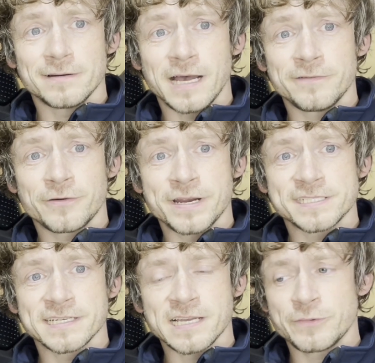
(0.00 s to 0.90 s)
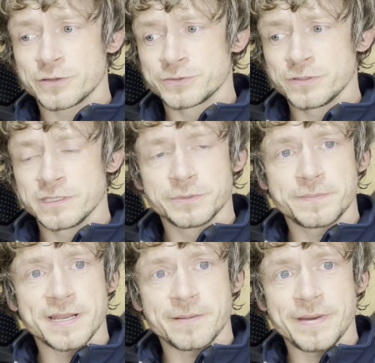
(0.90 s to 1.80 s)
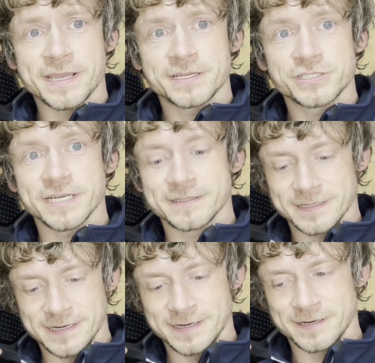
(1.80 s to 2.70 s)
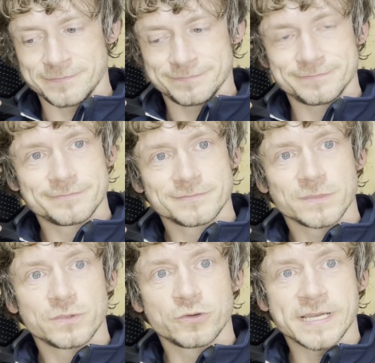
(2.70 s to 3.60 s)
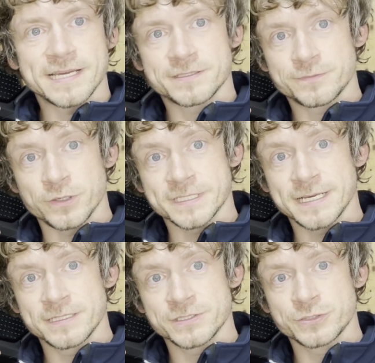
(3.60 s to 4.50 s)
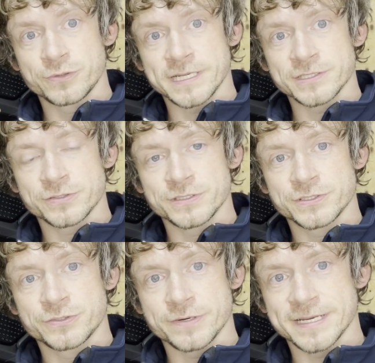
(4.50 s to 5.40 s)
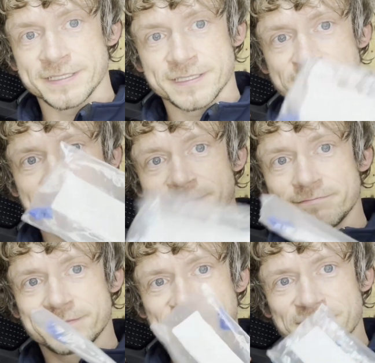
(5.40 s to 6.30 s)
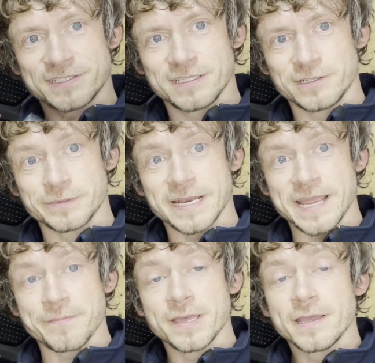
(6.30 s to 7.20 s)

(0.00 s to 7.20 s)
Alpha Racing, come on, do a little bit better packaging. Look at what Gillis Tooling and so on is doing. This is a little bit lame.